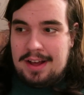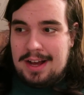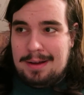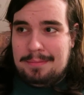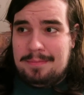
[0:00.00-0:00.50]

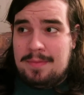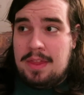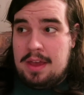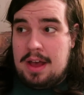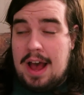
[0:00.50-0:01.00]

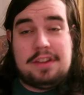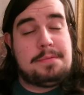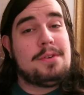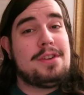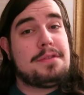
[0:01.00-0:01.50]
I
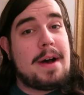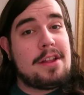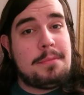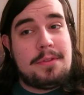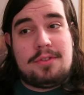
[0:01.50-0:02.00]
suppose it's
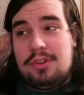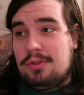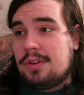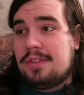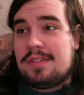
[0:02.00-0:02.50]
possible that
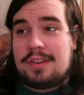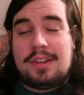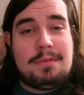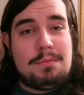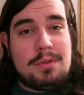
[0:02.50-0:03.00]
you could
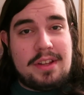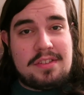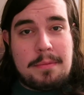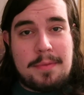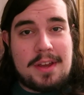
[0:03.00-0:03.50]
suddenly
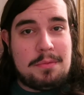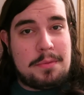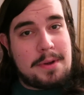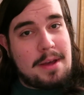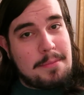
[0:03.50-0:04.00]
release something and it
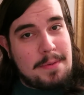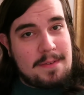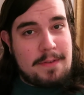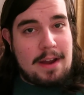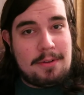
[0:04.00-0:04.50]
would become a
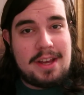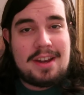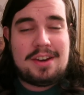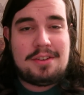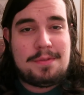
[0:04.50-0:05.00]
big viral
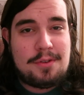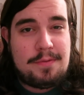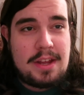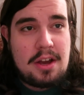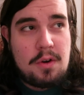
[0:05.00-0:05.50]
hit on your
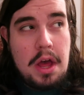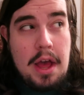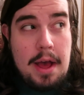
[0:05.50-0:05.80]
first video,